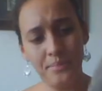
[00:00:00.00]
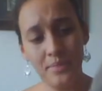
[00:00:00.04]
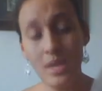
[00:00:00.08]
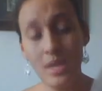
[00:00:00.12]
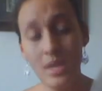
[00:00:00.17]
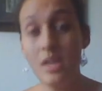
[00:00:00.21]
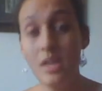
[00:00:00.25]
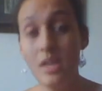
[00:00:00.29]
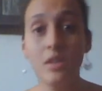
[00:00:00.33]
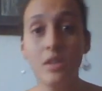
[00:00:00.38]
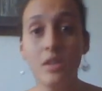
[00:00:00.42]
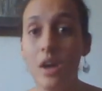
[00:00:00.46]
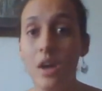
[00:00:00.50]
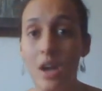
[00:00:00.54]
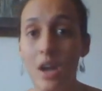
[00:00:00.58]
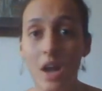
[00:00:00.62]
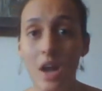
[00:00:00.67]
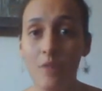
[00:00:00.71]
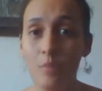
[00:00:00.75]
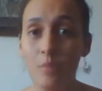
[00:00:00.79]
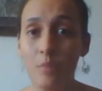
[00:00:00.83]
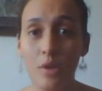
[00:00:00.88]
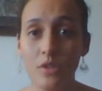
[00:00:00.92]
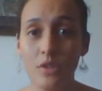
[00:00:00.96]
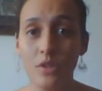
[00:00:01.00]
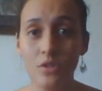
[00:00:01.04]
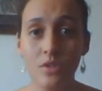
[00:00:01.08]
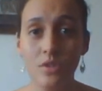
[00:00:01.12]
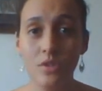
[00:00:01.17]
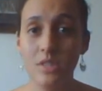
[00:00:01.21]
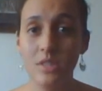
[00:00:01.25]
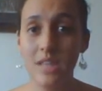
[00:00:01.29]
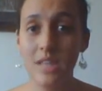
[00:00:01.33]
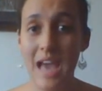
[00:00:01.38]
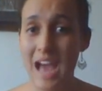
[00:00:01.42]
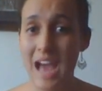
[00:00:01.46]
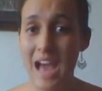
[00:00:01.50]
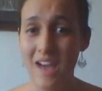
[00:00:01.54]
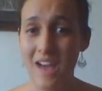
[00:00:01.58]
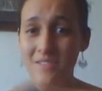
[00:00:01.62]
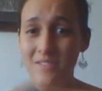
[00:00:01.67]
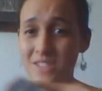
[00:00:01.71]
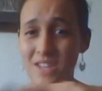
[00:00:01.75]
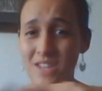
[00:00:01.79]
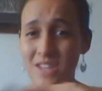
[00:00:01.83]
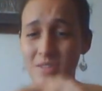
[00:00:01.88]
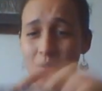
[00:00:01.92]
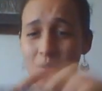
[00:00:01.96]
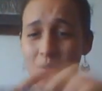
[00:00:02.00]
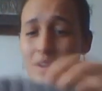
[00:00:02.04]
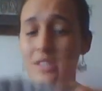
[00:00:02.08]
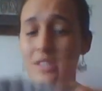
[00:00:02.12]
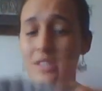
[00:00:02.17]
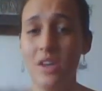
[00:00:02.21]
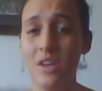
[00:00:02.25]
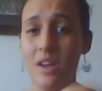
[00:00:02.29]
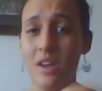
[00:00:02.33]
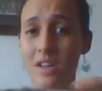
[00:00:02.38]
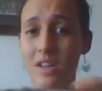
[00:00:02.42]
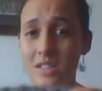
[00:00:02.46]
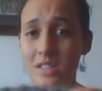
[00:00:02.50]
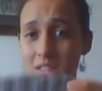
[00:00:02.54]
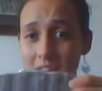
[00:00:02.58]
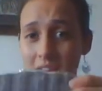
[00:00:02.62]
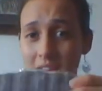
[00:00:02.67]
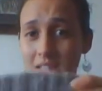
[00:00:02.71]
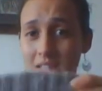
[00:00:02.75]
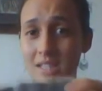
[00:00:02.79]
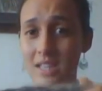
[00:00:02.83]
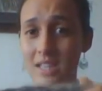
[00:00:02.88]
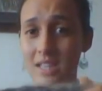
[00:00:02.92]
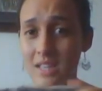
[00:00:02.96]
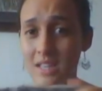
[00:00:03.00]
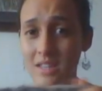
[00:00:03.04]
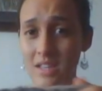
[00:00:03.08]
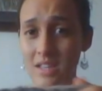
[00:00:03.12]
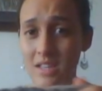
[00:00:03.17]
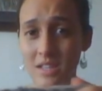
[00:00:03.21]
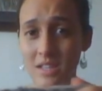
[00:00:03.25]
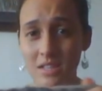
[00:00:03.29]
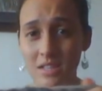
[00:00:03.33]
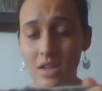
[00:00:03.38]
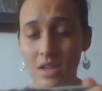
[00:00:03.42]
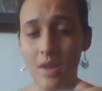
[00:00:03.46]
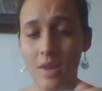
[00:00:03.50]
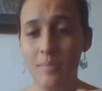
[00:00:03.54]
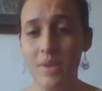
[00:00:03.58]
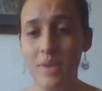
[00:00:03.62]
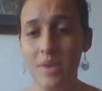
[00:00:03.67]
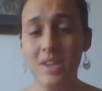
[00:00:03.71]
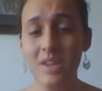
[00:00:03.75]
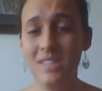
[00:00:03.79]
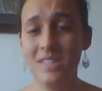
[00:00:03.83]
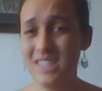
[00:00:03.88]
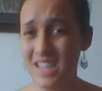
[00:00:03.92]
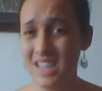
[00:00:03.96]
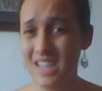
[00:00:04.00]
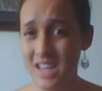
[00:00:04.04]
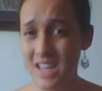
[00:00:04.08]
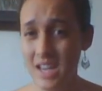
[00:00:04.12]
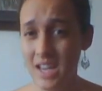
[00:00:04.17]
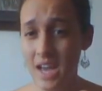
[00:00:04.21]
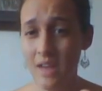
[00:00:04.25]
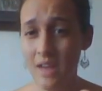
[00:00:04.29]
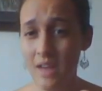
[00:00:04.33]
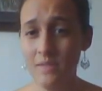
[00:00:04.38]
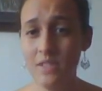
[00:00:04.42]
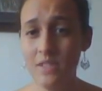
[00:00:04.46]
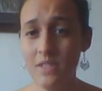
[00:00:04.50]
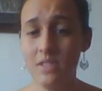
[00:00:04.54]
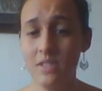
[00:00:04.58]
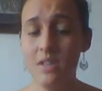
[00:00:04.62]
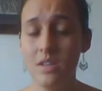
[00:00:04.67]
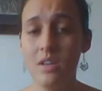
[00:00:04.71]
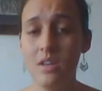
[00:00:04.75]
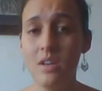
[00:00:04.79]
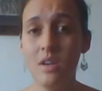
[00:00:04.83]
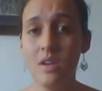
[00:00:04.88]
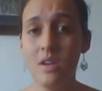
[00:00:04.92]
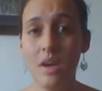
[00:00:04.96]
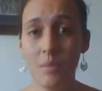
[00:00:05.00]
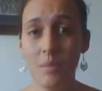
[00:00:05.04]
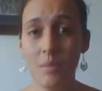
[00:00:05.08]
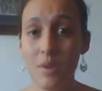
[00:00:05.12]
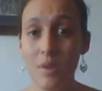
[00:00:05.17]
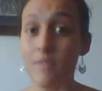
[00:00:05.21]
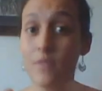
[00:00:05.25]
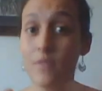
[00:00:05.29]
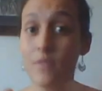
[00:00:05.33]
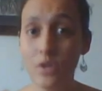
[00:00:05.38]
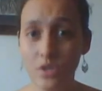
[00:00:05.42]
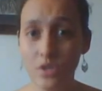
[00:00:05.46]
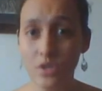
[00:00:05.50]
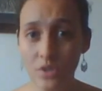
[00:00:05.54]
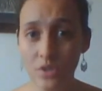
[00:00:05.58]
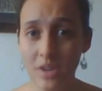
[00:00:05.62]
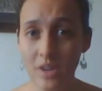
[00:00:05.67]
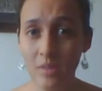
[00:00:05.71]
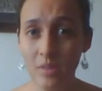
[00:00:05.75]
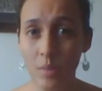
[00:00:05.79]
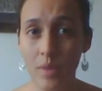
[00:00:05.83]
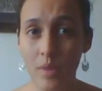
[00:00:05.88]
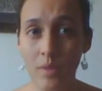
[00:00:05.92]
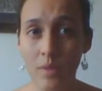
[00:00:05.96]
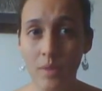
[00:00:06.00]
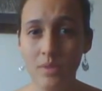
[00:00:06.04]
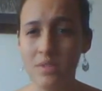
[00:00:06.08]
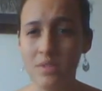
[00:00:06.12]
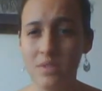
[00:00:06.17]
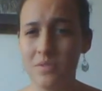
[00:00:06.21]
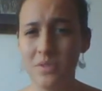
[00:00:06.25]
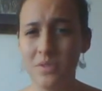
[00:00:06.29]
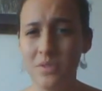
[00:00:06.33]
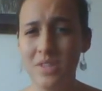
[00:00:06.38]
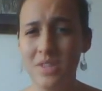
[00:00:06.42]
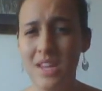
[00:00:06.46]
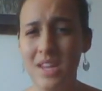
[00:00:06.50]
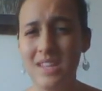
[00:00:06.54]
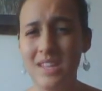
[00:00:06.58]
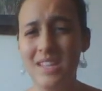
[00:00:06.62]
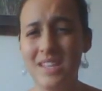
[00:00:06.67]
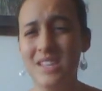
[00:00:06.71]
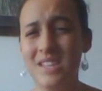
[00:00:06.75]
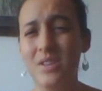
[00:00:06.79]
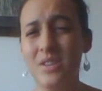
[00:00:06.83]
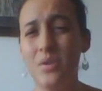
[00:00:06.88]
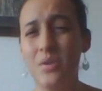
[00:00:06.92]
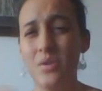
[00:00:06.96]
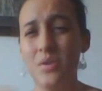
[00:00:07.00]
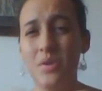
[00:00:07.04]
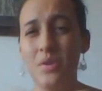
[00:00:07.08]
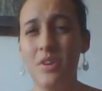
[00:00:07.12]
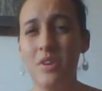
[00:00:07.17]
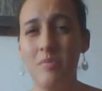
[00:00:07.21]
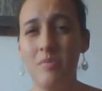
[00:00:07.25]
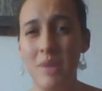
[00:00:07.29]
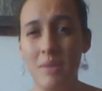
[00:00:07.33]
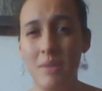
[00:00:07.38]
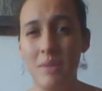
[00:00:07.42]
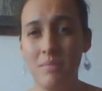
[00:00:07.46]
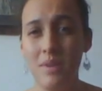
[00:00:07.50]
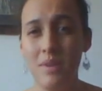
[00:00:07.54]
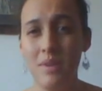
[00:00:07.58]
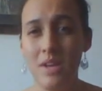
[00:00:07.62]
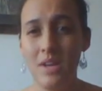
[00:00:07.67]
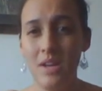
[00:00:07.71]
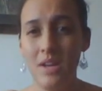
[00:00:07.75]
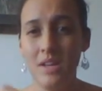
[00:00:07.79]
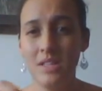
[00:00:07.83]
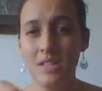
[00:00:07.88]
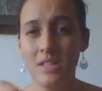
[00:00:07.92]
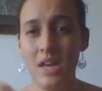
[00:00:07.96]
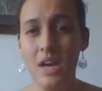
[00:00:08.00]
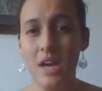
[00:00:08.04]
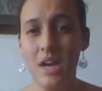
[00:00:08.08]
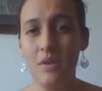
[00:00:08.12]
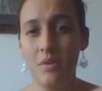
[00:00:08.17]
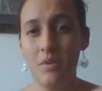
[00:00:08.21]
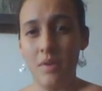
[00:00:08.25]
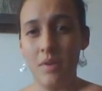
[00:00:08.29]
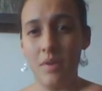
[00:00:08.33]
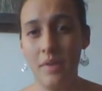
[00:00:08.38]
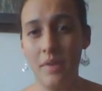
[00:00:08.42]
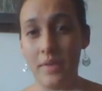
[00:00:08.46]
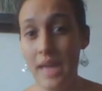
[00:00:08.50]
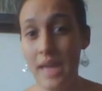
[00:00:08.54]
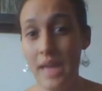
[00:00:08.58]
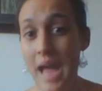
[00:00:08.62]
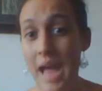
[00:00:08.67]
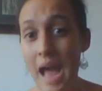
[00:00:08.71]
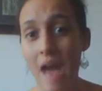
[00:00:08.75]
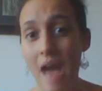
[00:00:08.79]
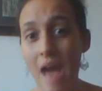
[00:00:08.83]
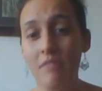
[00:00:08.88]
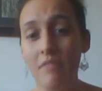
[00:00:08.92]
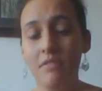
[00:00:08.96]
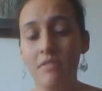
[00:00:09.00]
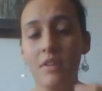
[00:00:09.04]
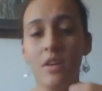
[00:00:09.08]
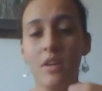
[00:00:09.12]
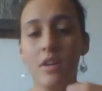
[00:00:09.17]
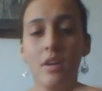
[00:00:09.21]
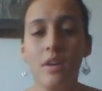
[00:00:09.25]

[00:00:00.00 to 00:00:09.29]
He does not have monstrous calves either. It's not his legs that did this. He has skinny calves. When he first tried them on, that was the first thing he said is, oh, you could have made them tighter around the calf.